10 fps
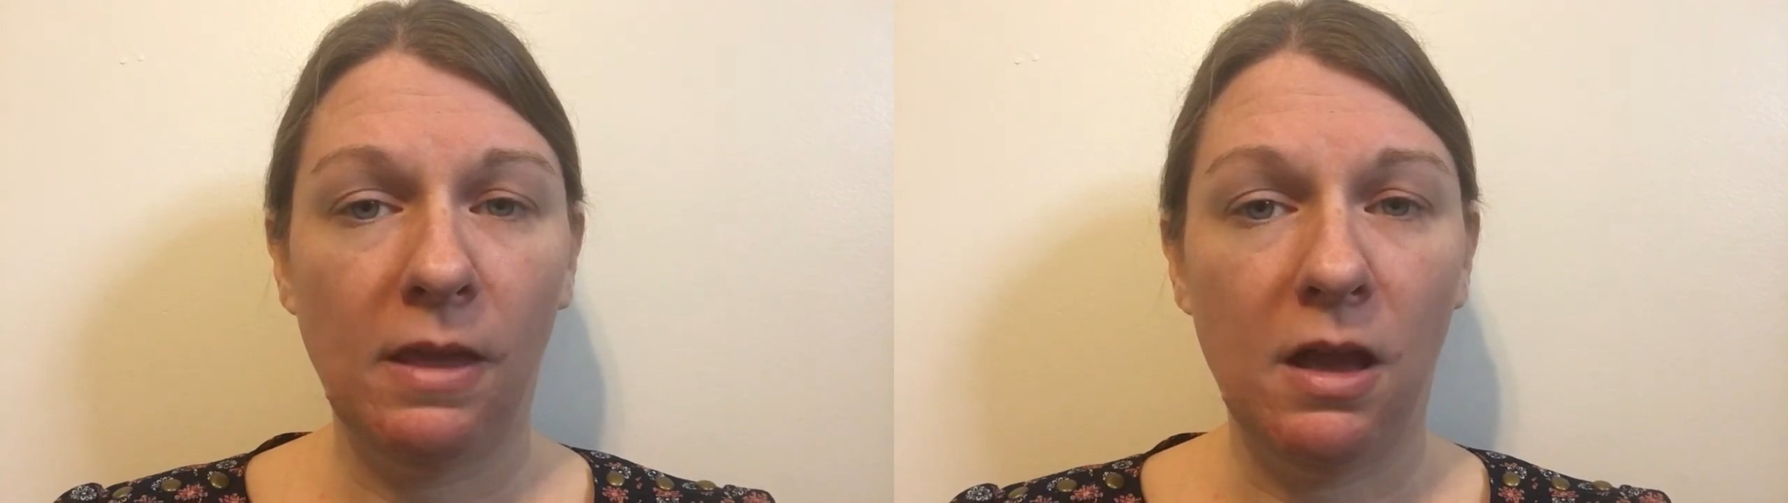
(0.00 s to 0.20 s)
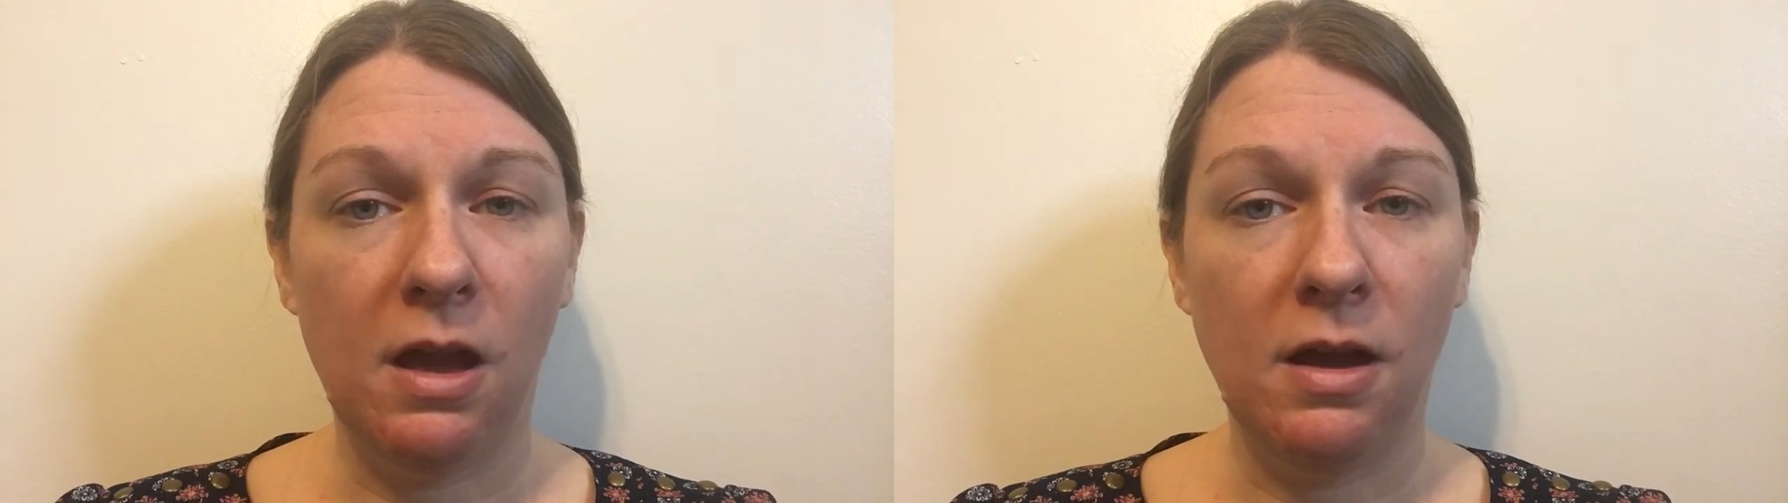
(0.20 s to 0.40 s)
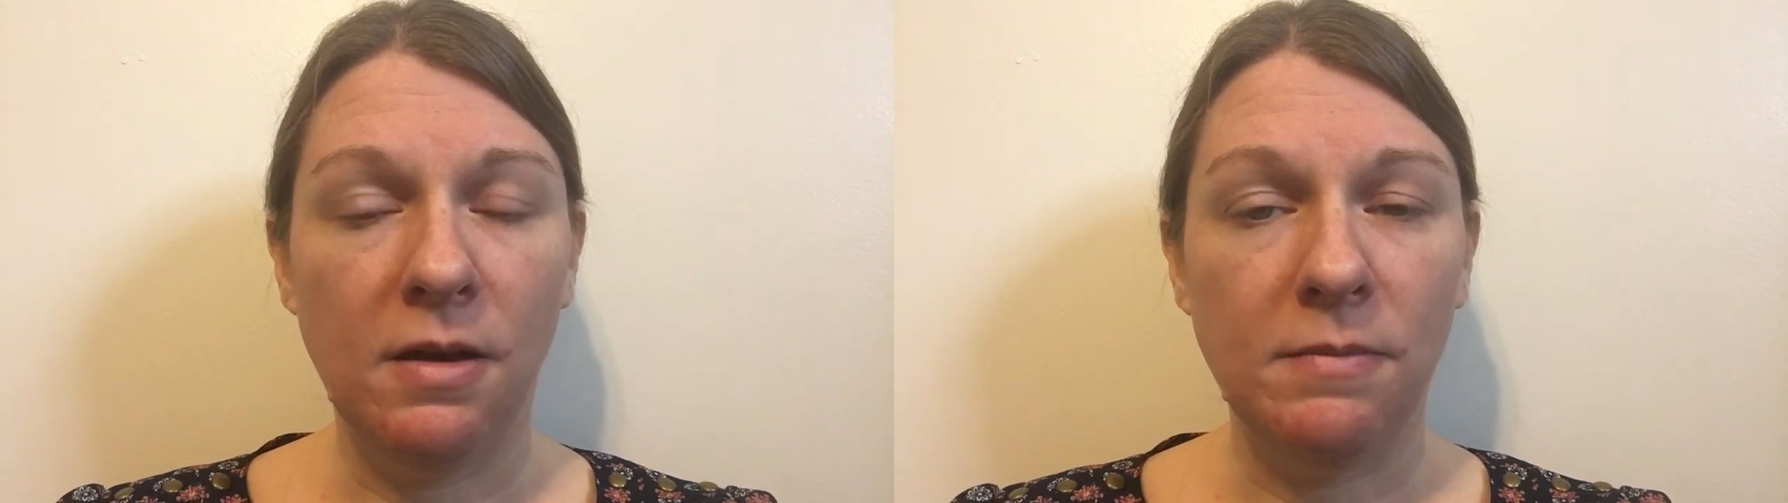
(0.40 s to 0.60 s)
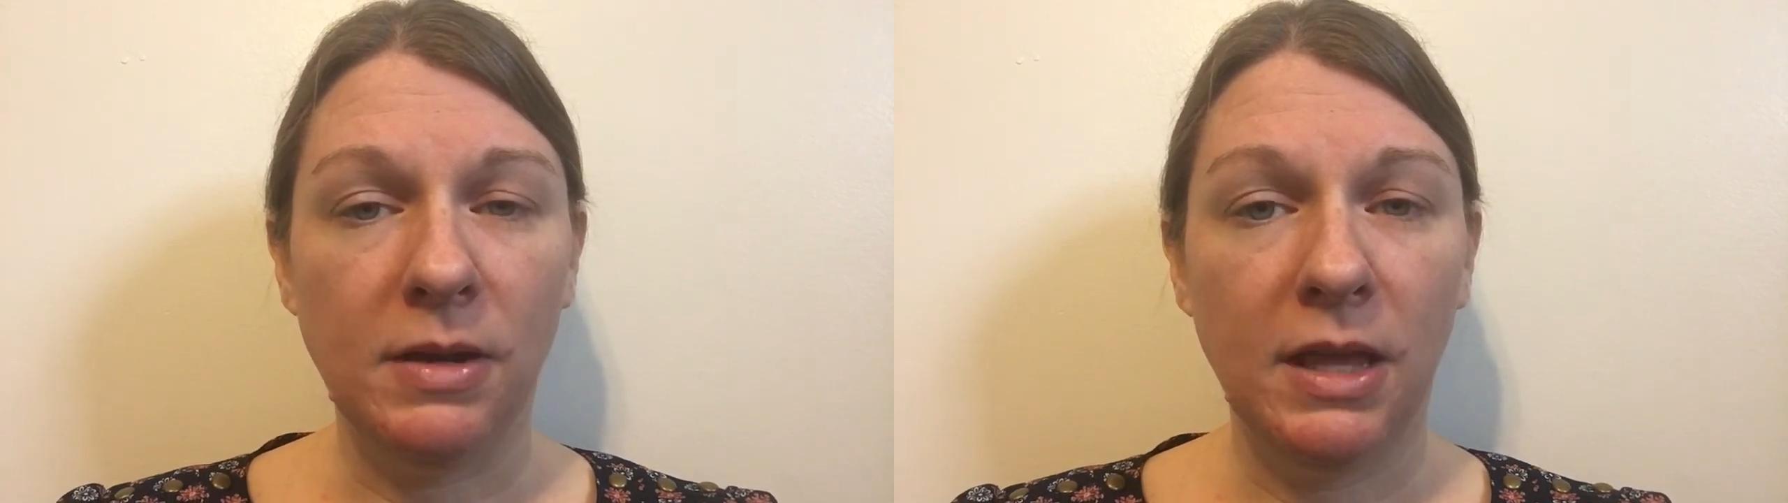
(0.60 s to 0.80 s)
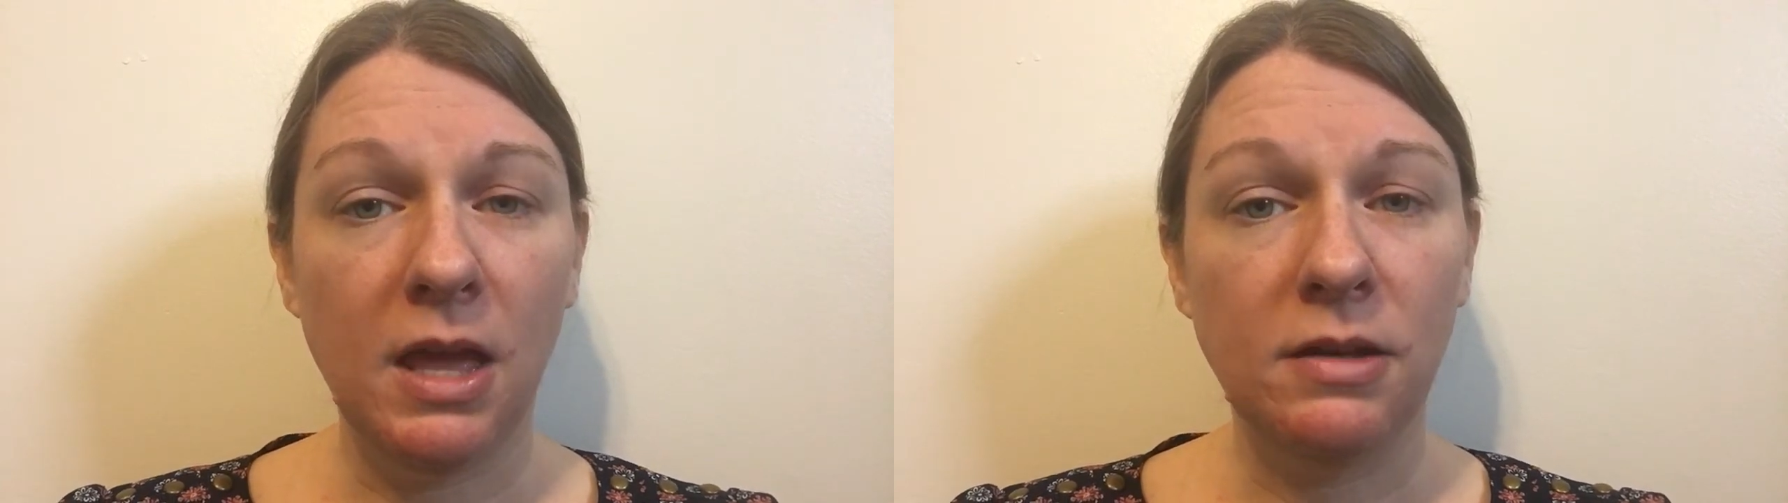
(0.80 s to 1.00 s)
And
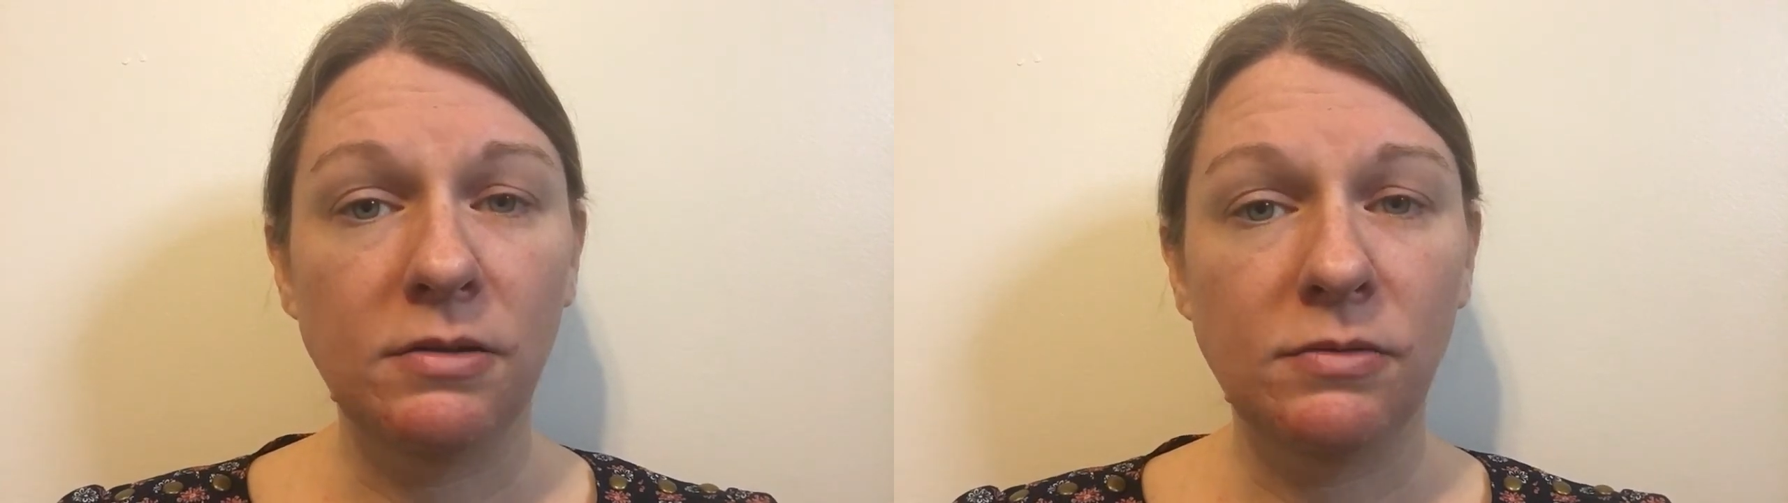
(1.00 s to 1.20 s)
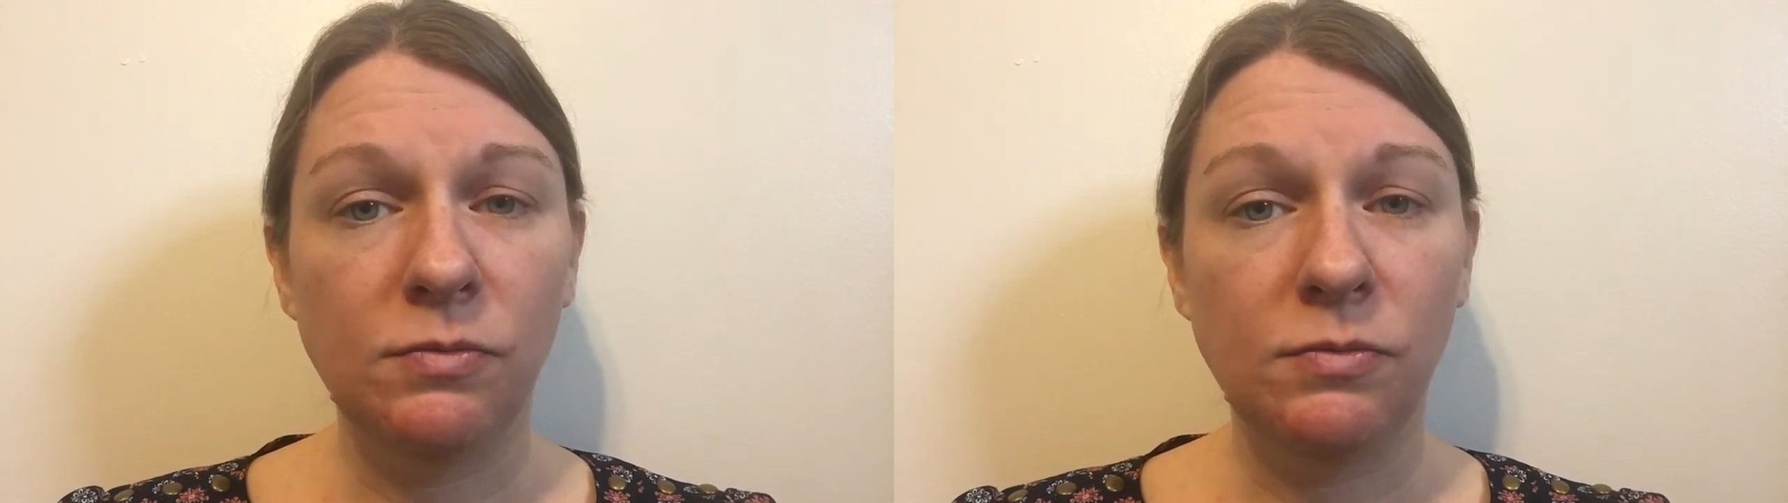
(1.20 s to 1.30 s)
again,